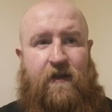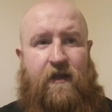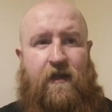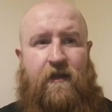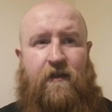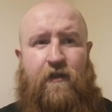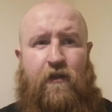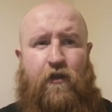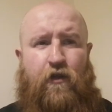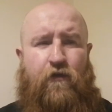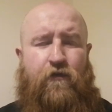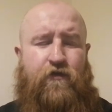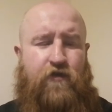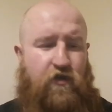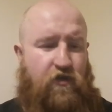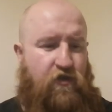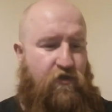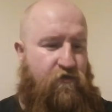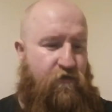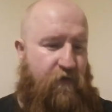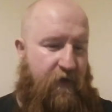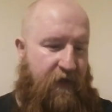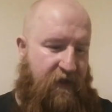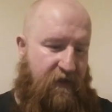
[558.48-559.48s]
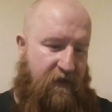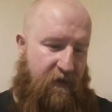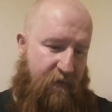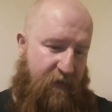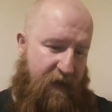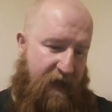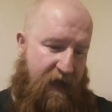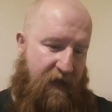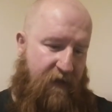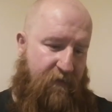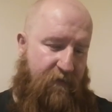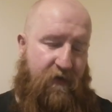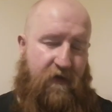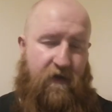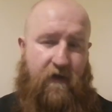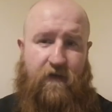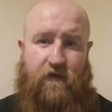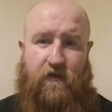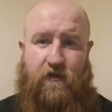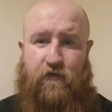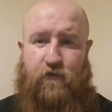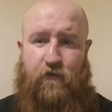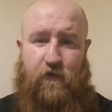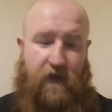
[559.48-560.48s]
You'd love to just read the paper
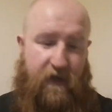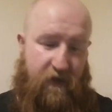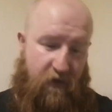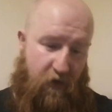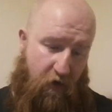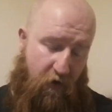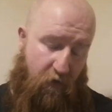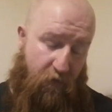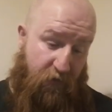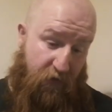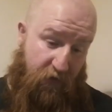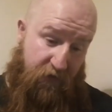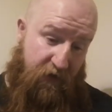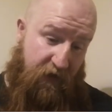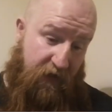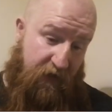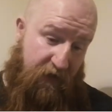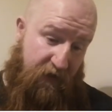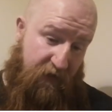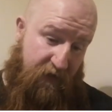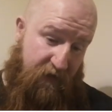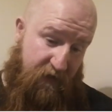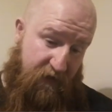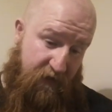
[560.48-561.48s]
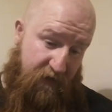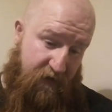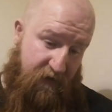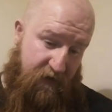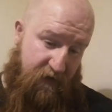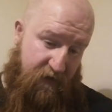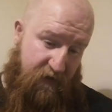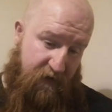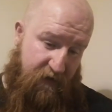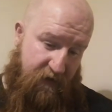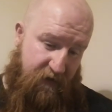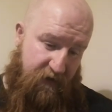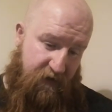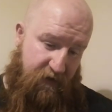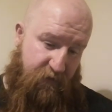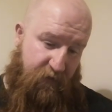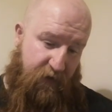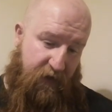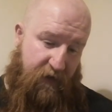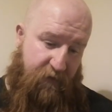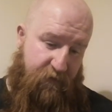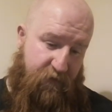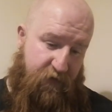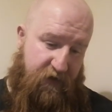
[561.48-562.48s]
and just flick open and think, he's
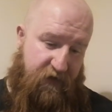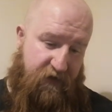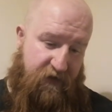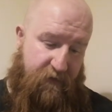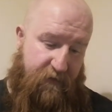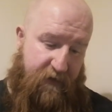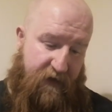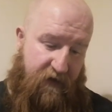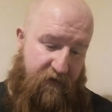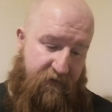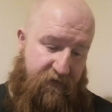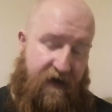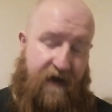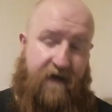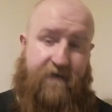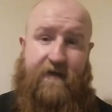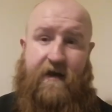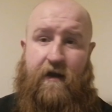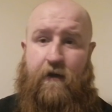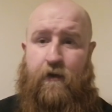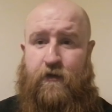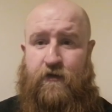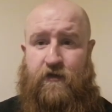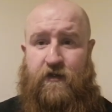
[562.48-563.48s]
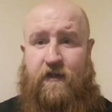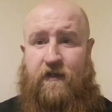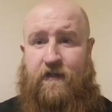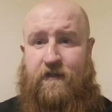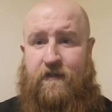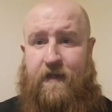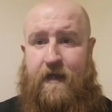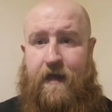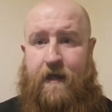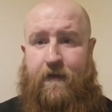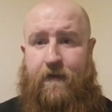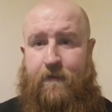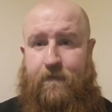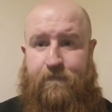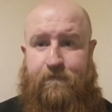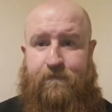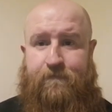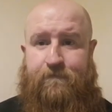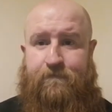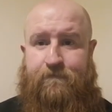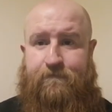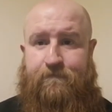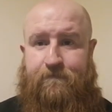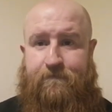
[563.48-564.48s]
been in prison about 5 hours and he's dead.
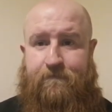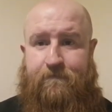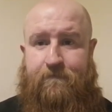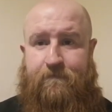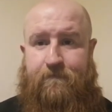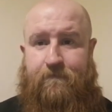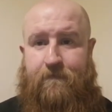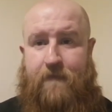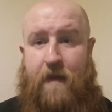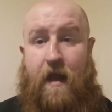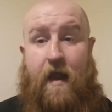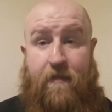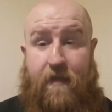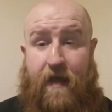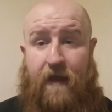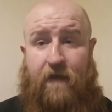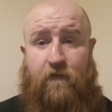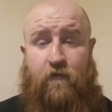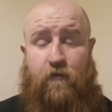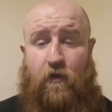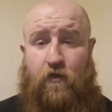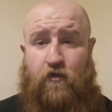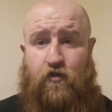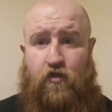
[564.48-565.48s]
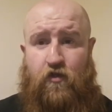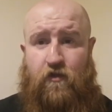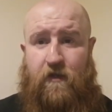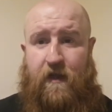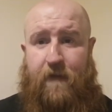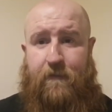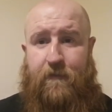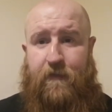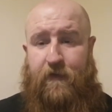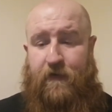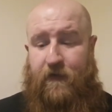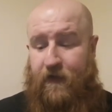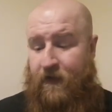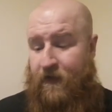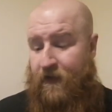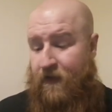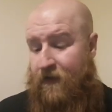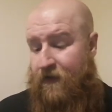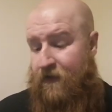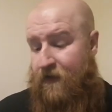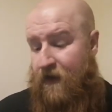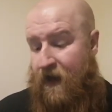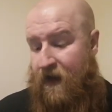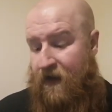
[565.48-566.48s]
Right? That's what should happen.
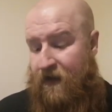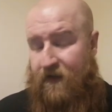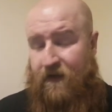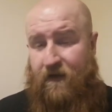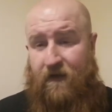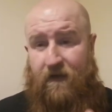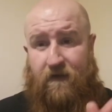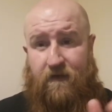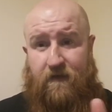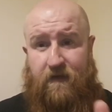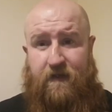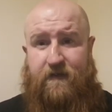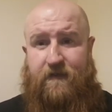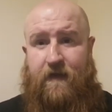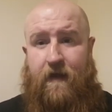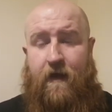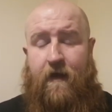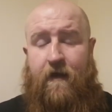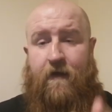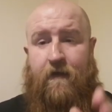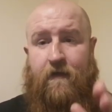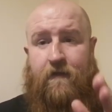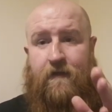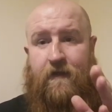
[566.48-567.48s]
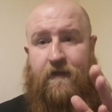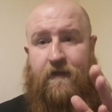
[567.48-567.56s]
Right? This